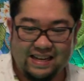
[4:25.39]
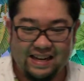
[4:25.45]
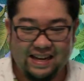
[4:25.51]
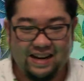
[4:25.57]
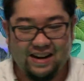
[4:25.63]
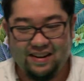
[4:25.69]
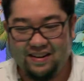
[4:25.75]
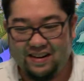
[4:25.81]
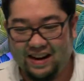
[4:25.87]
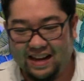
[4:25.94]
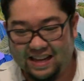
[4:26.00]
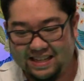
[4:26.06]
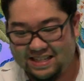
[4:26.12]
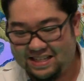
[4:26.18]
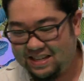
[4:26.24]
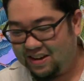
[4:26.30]
All
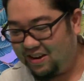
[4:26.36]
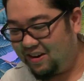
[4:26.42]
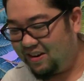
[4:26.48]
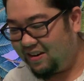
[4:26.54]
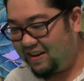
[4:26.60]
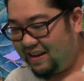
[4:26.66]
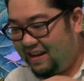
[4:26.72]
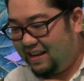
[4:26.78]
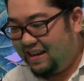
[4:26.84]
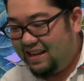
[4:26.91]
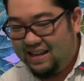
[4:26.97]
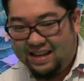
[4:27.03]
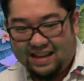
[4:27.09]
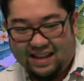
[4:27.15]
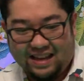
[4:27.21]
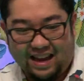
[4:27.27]
right, so
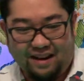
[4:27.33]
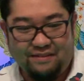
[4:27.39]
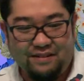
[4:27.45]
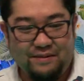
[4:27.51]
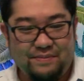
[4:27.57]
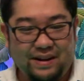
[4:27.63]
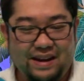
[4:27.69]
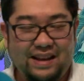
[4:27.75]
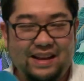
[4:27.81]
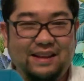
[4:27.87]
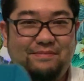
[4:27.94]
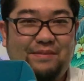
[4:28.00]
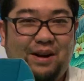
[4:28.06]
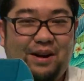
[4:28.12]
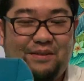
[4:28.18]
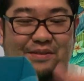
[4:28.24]
everybody
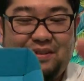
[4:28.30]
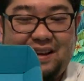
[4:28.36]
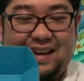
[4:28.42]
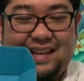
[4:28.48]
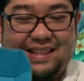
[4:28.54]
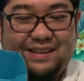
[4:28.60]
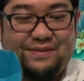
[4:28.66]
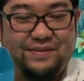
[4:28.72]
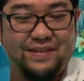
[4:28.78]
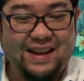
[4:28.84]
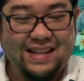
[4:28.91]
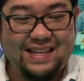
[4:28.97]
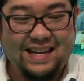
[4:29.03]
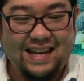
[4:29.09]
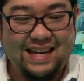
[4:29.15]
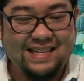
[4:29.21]
marvel at the
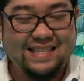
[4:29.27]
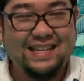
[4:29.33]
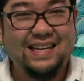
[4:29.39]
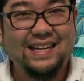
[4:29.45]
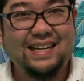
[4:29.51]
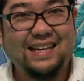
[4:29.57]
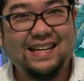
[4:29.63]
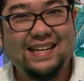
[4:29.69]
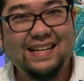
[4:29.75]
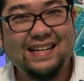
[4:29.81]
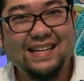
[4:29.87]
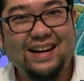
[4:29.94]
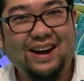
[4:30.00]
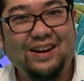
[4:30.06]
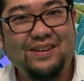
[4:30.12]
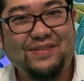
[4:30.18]
fantastic
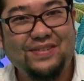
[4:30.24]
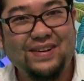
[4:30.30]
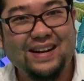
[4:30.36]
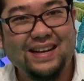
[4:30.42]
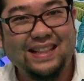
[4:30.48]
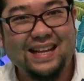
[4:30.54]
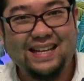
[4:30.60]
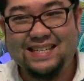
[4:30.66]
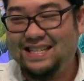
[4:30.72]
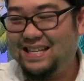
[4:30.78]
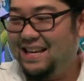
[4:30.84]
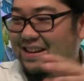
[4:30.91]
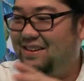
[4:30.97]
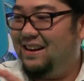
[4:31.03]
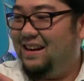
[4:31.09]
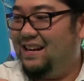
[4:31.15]
offering that
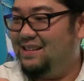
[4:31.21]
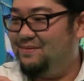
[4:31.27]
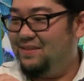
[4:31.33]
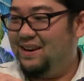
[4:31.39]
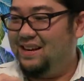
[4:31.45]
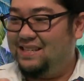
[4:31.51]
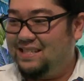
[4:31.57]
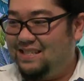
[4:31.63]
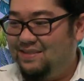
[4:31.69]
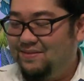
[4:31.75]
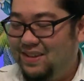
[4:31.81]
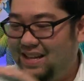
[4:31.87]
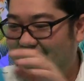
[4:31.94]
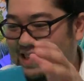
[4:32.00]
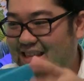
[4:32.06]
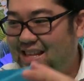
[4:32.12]
Snack Crate has brought us this
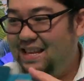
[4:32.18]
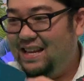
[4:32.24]
month.